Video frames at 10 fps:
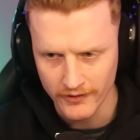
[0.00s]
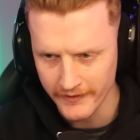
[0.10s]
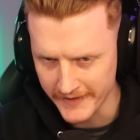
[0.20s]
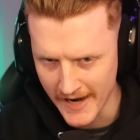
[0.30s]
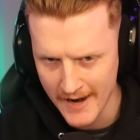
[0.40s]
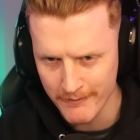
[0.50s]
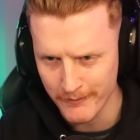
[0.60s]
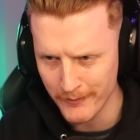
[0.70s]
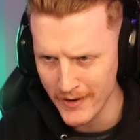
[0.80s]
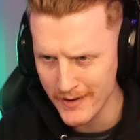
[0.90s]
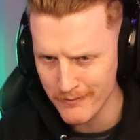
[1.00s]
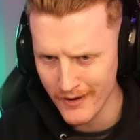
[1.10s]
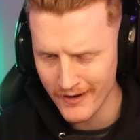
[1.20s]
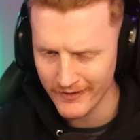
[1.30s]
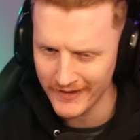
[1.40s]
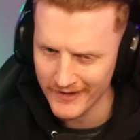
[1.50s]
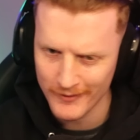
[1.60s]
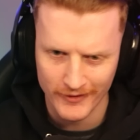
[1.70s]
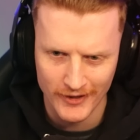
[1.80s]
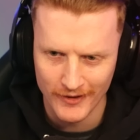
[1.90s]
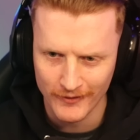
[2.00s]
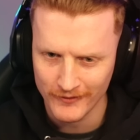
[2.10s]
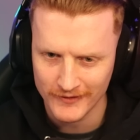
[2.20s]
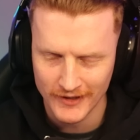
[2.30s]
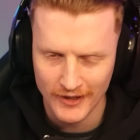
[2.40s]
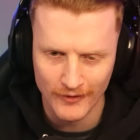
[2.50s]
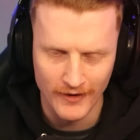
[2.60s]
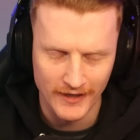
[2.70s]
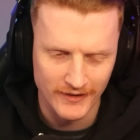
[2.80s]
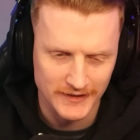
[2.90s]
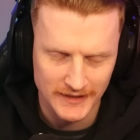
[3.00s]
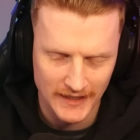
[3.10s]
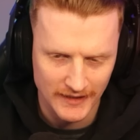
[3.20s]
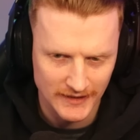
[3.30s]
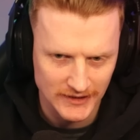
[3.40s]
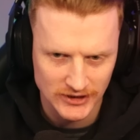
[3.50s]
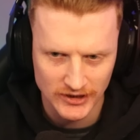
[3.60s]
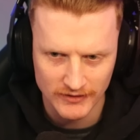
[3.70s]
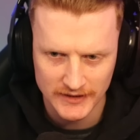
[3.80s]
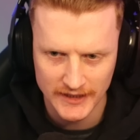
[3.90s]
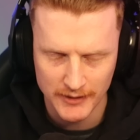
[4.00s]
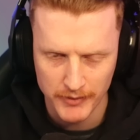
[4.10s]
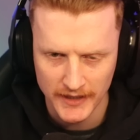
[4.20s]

good time for me, brother! You know, no, hang on a sec, let's shut sick